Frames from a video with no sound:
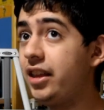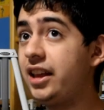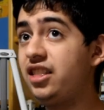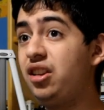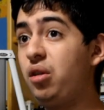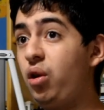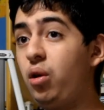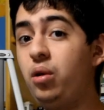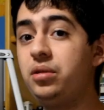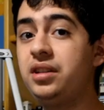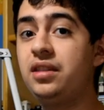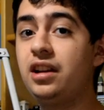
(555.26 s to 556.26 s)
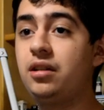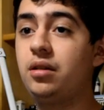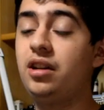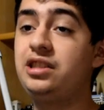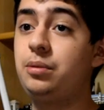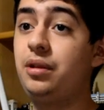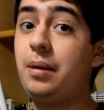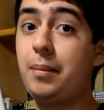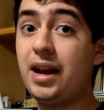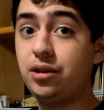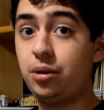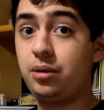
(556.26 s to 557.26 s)
like little holes in the crust where the
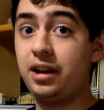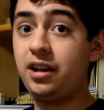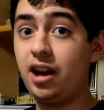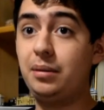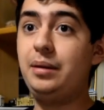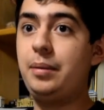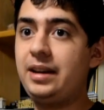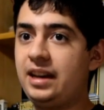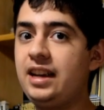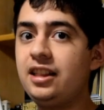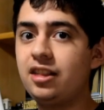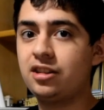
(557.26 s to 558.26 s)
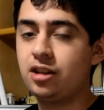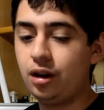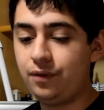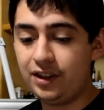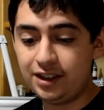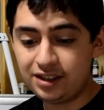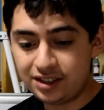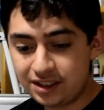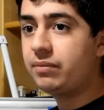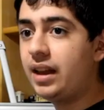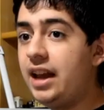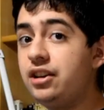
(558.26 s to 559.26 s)
mantle can come up and heat the surface.
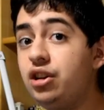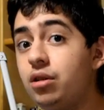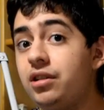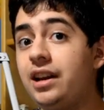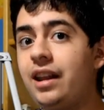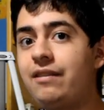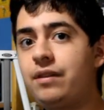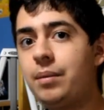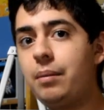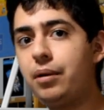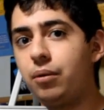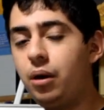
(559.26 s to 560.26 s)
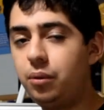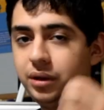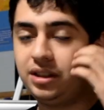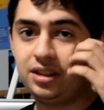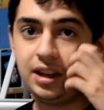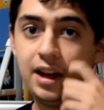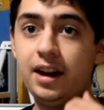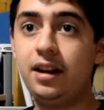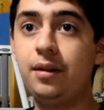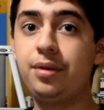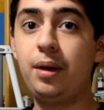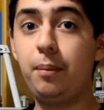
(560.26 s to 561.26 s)
And usually, like, remember what we
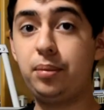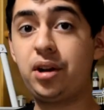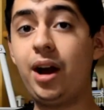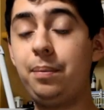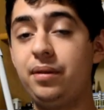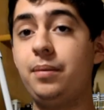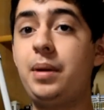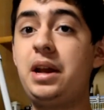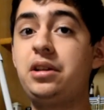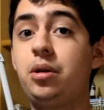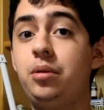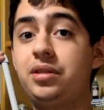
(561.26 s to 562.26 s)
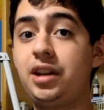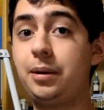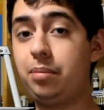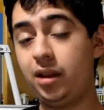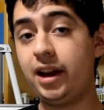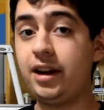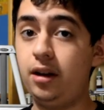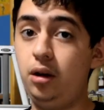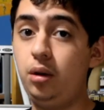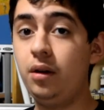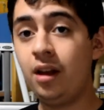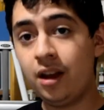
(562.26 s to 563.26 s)
said, the top of the mantle is like
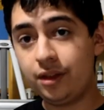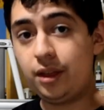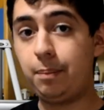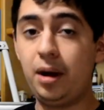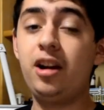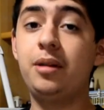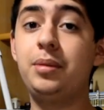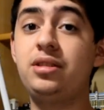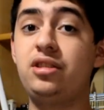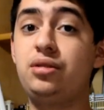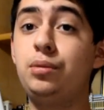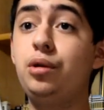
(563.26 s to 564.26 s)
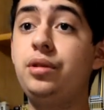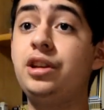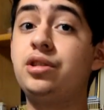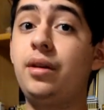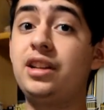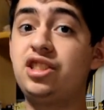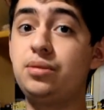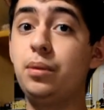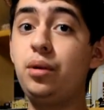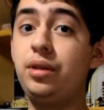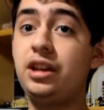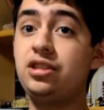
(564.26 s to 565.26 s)
Play-Doh. The bottom is a smoothie, so that
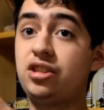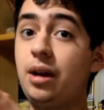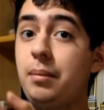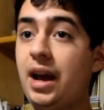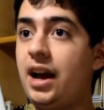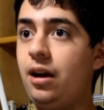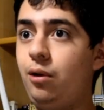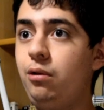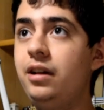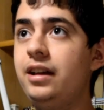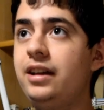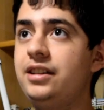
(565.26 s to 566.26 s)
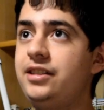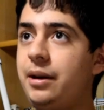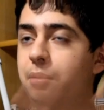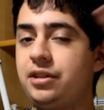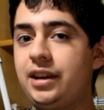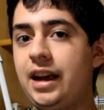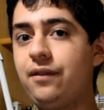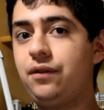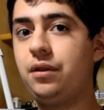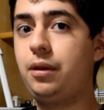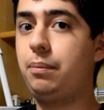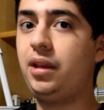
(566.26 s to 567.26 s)
smoothie somehow is able to get
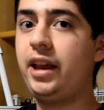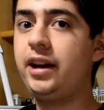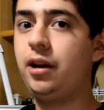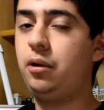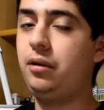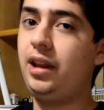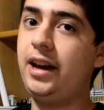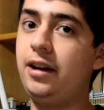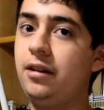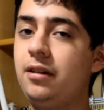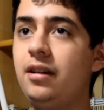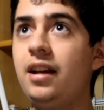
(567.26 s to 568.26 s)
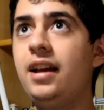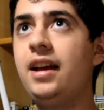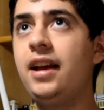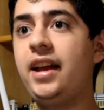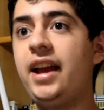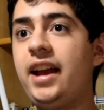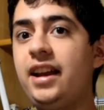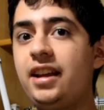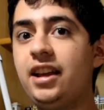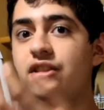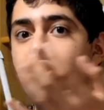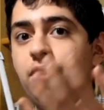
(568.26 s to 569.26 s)
through the Play-Doh layer and
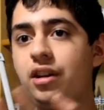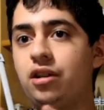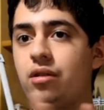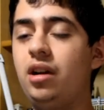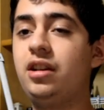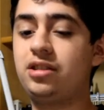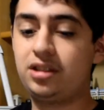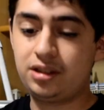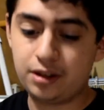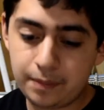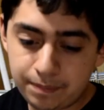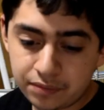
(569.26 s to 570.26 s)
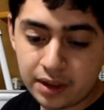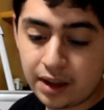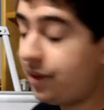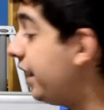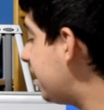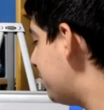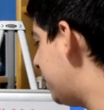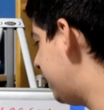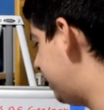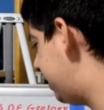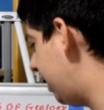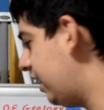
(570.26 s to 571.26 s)
into the crust. They can
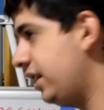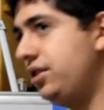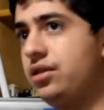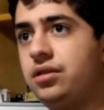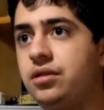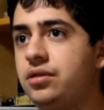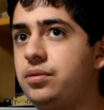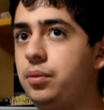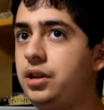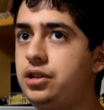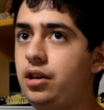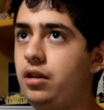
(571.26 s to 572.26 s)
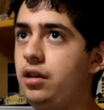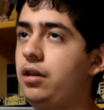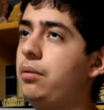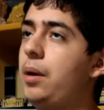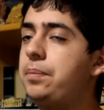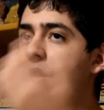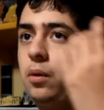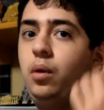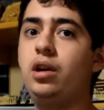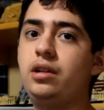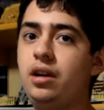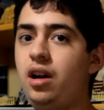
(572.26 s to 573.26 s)
make geysers, which are erupting
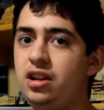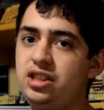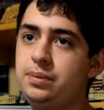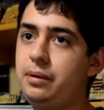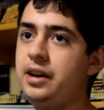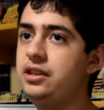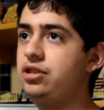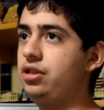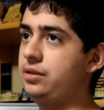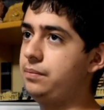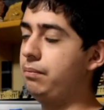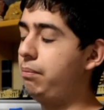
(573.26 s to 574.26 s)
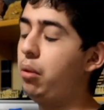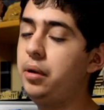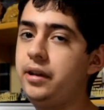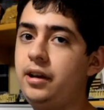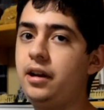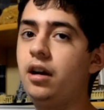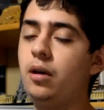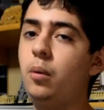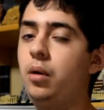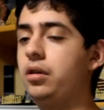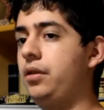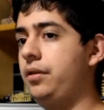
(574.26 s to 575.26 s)
water, hot springs, just boiling hot
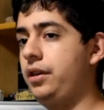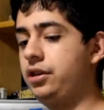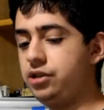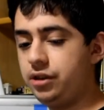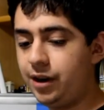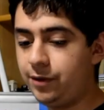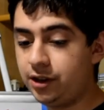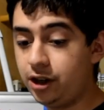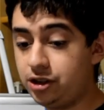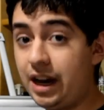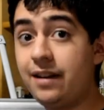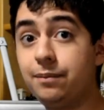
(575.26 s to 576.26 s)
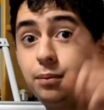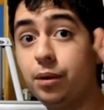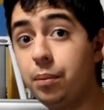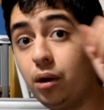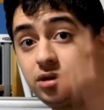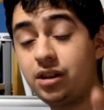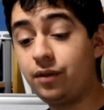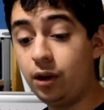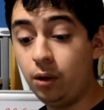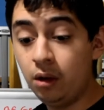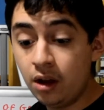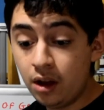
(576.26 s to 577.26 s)
water they should never touch, and the most of
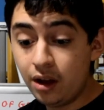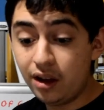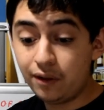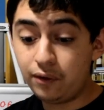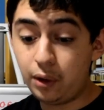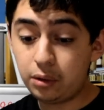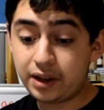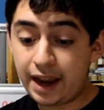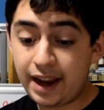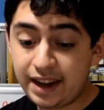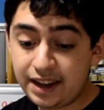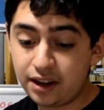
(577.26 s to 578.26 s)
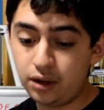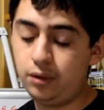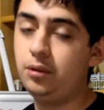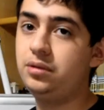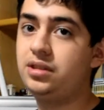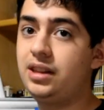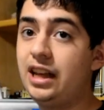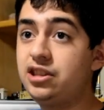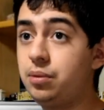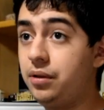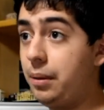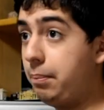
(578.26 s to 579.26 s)
all, volcanoes. That's
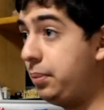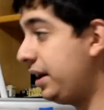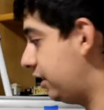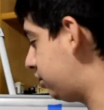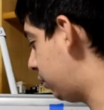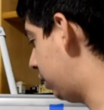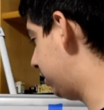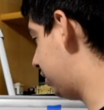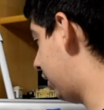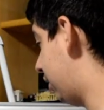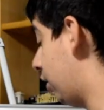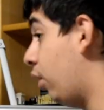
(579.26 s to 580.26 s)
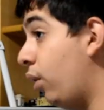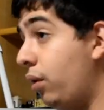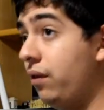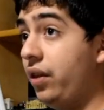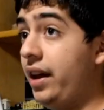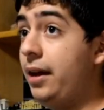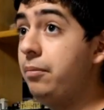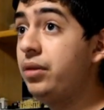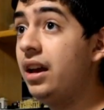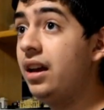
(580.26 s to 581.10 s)
where the biggest ones are. All of them,